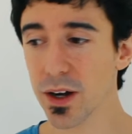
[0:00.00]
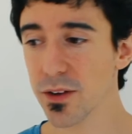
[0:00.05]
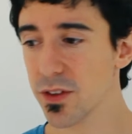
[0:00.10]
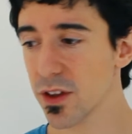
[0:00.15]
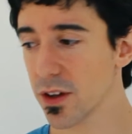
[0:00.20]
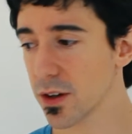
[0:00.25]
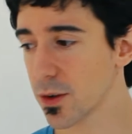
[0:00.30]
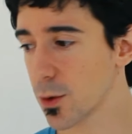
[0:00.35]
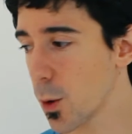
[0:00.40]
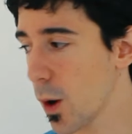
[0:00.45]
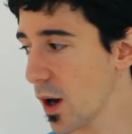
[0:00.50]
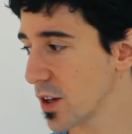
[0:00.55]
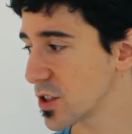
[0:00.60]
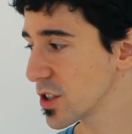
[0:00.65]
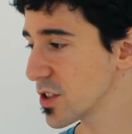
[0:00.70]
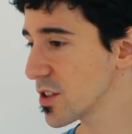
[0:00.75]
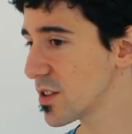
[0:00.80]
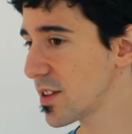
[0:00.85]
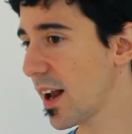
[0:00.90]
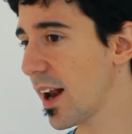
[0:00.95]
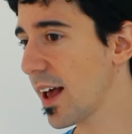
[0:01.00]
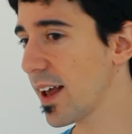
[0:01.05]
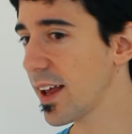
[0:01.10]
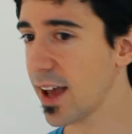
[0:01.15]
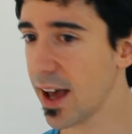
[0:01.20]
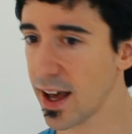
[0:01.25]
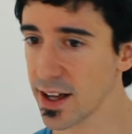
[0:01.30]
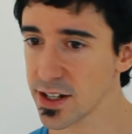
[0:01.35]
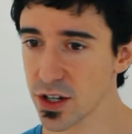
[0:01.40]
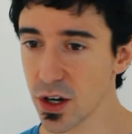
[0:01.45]
of the questions that I
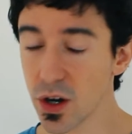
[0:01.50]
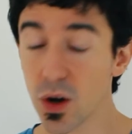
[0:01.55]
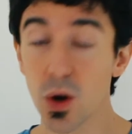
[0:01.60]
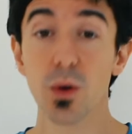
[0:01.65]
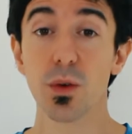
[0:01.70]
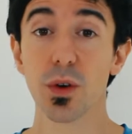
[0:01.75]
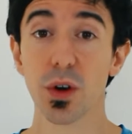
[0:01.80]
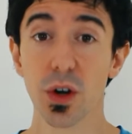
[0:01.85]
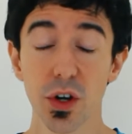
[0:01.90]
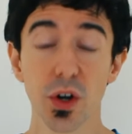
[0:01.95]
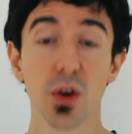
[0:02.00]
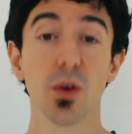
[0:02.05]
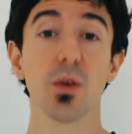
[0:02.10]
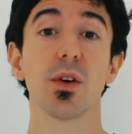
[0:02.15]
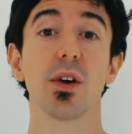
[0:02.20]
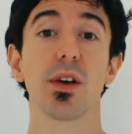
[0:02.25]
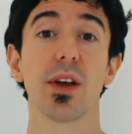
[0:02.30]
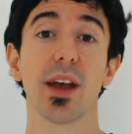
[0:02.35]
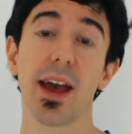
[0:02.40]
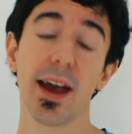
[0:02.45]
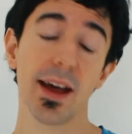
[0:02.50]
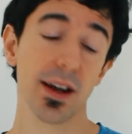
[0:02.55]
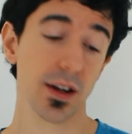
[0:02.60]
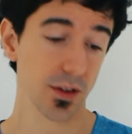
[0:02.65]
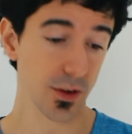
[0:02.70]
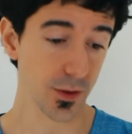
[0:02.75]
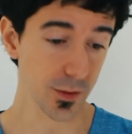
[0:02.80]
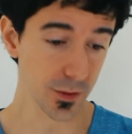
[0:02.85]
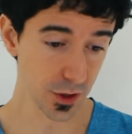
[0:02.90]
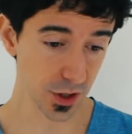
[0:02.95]
get over and over
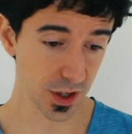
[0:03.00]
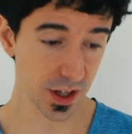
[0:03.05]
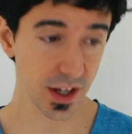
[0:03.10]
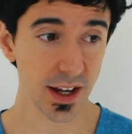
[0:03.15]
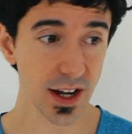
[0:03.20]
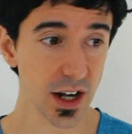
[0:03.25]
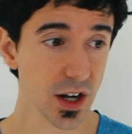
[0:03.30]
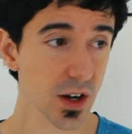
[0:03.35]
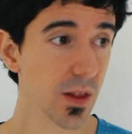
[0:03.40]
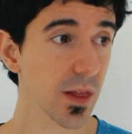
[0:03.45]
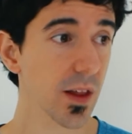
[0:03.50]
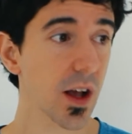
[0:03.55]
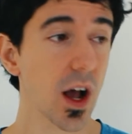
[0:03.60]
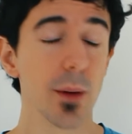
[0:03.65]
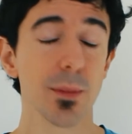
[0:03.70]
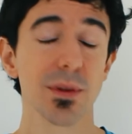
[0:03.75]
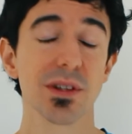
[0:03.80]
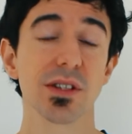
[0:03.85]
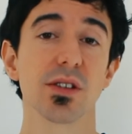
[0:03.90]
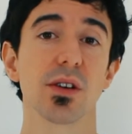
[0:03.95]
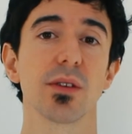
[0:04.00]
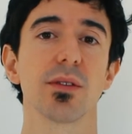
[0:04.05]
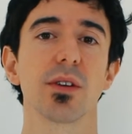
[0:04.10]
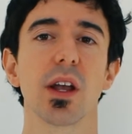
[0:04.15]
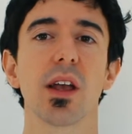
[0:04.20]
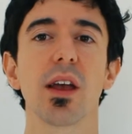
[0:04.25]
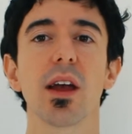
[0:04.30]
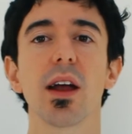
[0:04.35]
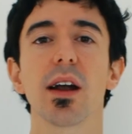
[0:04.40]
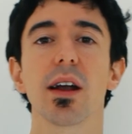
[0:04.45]
again over here in the comments over
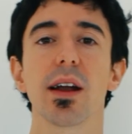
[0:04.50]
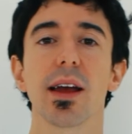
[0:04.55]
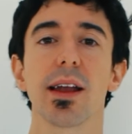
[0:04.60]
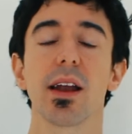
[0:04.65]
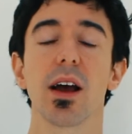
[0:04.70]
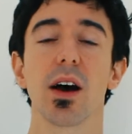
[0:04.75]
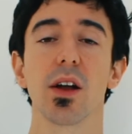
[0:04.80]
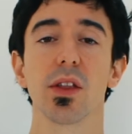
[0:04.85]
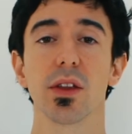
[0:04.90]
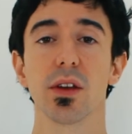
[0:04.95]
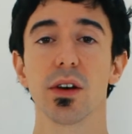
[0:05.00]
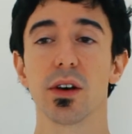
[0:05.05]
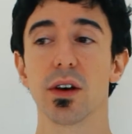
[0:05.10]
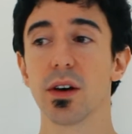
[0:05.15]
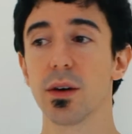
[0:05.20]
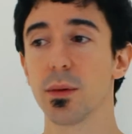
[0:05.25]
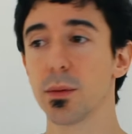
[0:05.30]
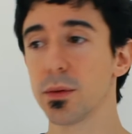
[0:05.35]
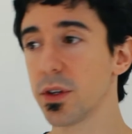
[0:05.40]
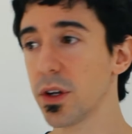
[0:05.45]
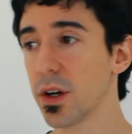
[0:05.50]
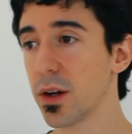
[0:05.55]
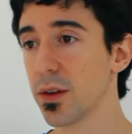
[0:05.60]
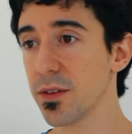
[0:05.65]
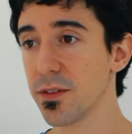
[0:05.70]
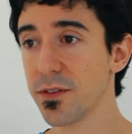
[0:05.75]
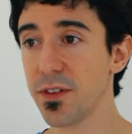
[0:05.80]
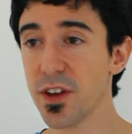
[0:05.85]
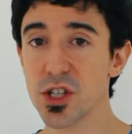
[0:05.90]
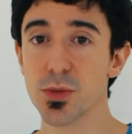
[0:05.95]
here and on the, the
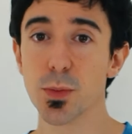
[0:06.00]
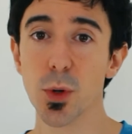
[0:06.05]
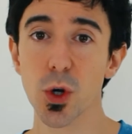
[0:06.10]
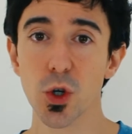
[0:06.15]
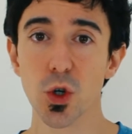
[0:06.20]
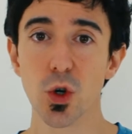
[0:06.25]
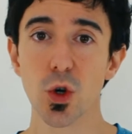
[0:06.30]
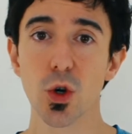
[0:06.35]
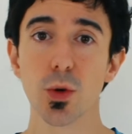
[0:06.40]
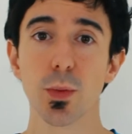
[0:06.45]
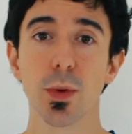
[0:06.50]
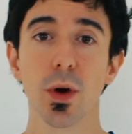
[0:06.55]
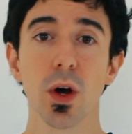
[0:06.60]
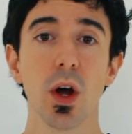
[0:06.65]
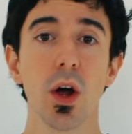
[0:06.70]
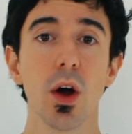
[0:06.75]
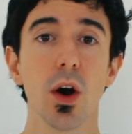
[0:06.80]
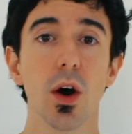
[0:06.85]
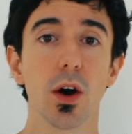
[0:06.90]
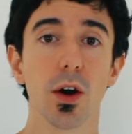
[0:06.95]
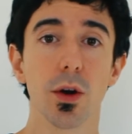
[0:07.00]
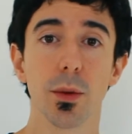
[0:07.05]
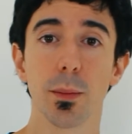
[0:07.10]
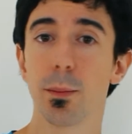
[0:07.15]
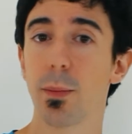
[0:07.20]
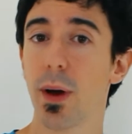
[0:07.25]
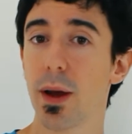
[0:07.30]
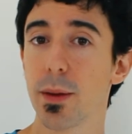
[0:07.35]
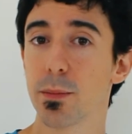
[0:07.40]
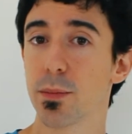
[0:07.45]
Facebook group,
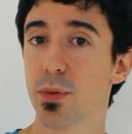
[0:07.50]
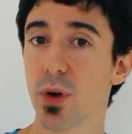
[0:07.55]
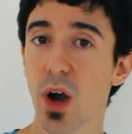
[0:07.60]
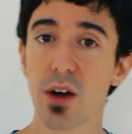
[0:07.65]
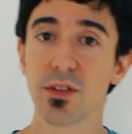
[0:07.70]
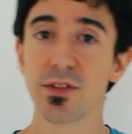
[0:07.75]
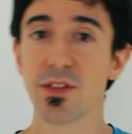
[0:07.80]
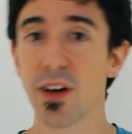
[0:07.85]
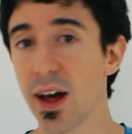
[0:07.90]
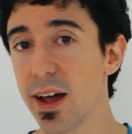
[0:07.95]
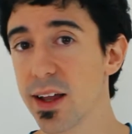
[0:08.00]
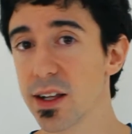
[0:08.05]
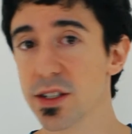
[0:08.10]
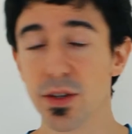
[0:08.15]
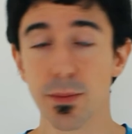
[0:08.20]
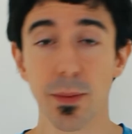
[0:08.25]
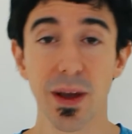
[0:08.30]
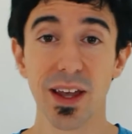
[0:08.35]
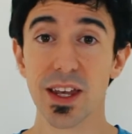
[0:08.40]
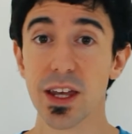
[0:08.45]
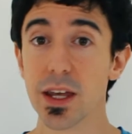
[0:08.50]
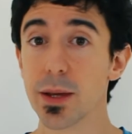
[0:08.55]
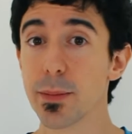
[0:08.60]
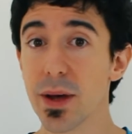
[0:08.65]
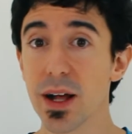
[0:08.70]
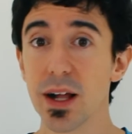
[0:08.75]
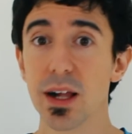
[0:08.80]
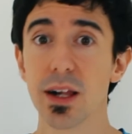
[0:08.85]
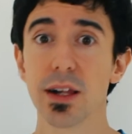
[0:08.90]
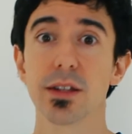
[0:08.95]
on my profiles, my
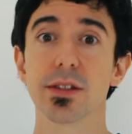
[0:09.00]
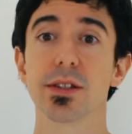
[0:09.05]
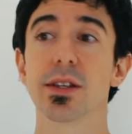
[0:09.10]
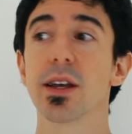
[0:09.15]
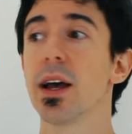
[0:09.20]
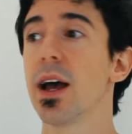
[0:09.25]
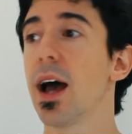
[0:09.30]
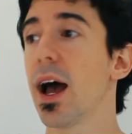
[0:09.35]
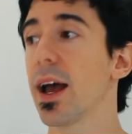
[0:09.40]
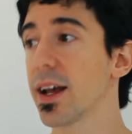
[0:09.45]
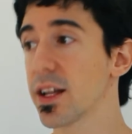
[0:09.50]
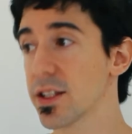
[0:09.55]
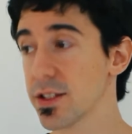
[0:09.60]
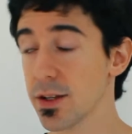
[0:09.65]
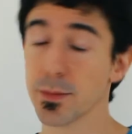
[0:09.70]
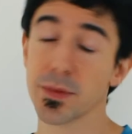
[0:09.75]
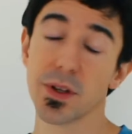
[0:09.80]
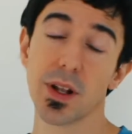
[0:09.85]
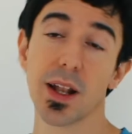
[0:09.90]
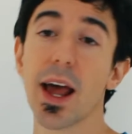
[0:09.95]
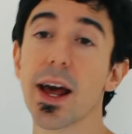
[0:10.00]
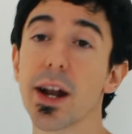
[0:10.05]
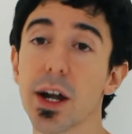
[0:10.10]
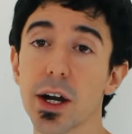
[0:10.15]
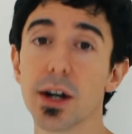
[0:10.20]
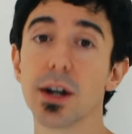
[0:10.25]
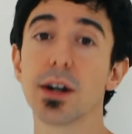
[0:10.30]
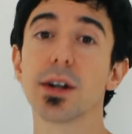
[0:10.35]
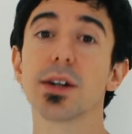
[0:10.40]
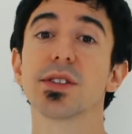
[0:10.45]
emails, I get some
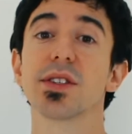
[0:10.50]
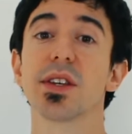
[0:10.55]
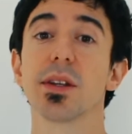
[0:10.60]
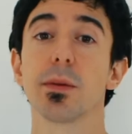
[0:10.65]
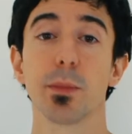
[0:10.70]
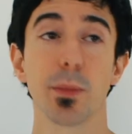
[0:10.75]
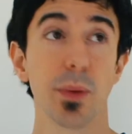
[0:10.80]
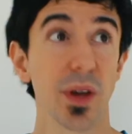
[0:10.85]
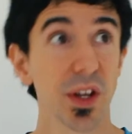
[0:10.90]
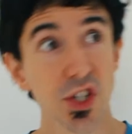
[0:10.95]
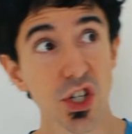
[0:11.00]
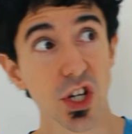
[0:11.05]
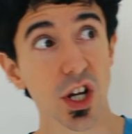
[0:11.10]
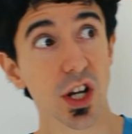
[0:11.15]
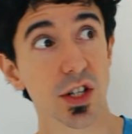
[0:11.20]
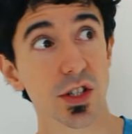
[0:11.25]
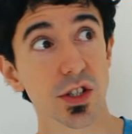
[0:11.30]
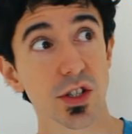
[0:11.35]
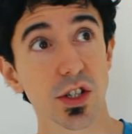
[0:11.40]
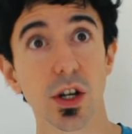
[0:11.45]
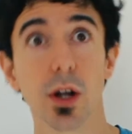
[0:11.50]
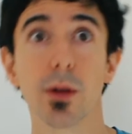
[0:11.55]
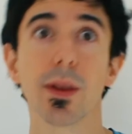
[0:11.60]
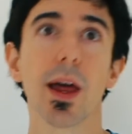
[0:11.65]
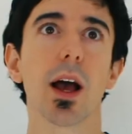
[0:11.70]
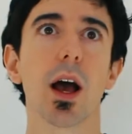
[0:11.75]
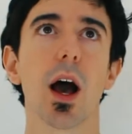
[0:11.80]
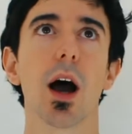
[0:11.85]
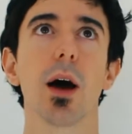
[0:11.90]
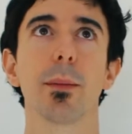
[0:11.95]
letters and pigeons,
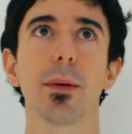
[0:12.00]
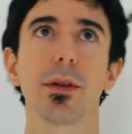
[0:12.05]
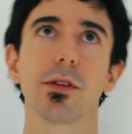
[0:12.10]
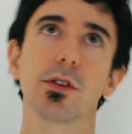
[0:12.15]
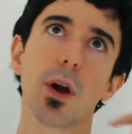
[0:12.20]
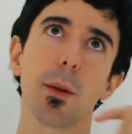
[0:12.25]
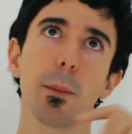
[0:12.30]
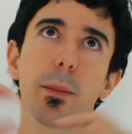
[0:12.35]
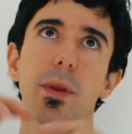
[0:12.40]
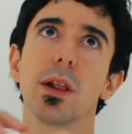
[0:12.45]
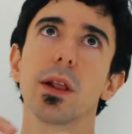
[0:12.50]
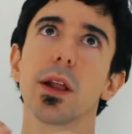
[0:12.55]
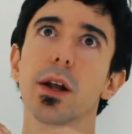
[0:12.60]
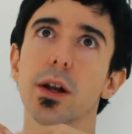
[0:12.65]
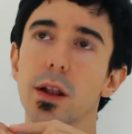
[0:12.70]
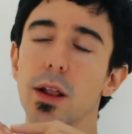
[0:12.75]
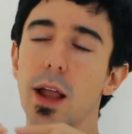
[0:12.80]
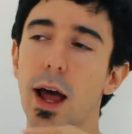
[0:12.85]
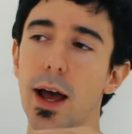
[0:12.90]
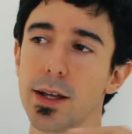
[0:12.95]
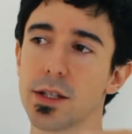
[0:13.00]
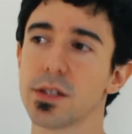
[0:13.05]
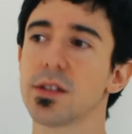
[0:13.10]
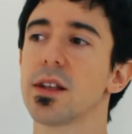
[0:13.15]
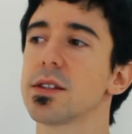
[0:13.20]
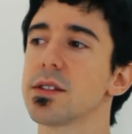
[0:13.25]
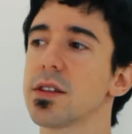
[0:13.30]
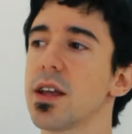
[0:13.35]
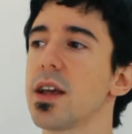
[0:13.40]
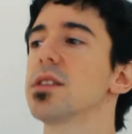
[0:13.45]
that come and drop me little lines
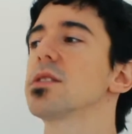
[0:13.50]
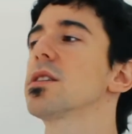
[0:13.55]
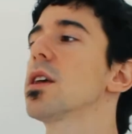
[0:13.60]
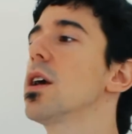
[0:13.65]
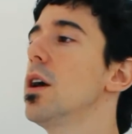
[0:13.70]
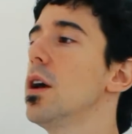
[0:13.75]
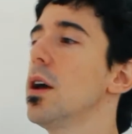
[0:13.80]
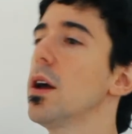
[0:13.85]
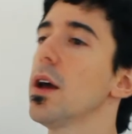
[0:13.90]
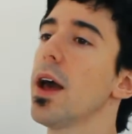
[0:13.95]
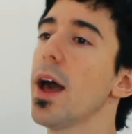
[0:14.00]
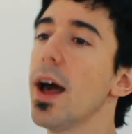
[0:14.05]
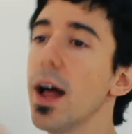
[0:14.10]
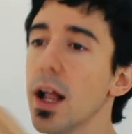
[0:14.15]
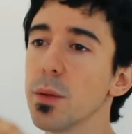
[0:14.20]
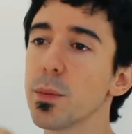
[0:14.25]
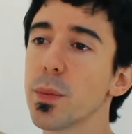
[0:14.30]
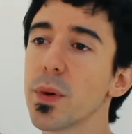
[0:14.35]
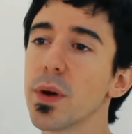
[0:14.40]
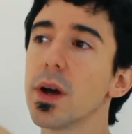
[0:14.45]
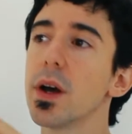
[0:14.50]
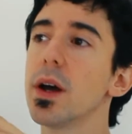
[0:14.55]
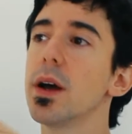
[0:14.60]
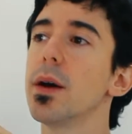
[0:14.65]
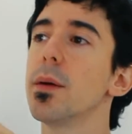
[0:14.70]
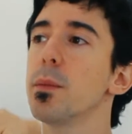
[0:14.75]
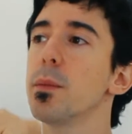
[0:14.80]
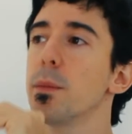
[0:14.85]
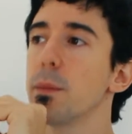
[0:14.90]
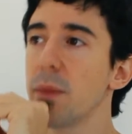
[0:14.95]
that says, help,
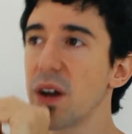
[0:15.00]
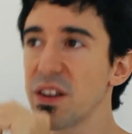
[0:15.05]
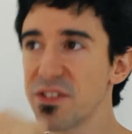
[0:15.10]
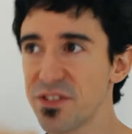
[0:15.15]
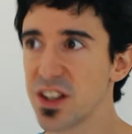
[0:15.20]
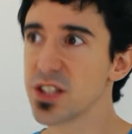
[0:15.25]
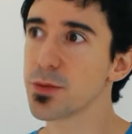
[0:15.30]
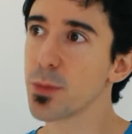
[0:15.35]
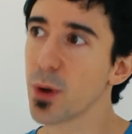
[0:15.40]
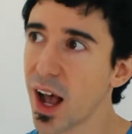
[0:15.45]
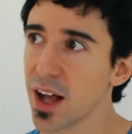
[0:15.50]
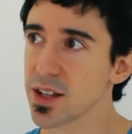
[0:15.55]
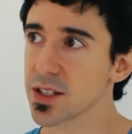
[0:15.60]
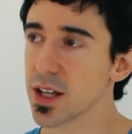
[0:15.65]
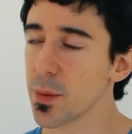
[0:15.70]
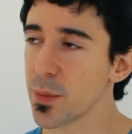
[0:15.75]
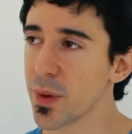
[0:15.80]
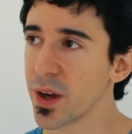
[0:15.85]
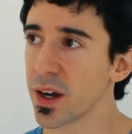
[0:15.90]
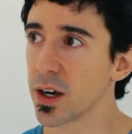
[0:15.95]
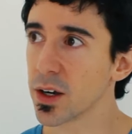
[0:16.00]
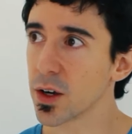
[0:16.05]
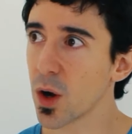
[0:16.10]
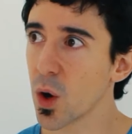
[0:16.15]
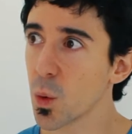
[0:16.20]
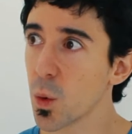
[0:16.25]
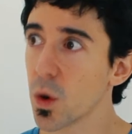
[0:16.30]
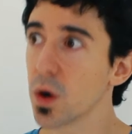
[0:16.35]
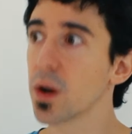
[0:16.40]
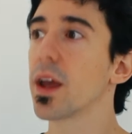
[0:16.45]
my Facebook ads campaign are
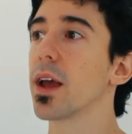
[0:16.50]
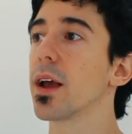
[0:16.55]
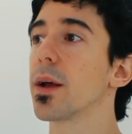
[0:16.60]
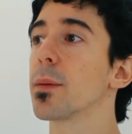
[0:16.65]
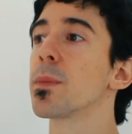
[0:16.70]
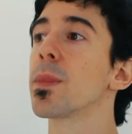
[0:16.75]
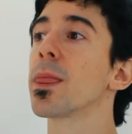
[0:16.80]
not working.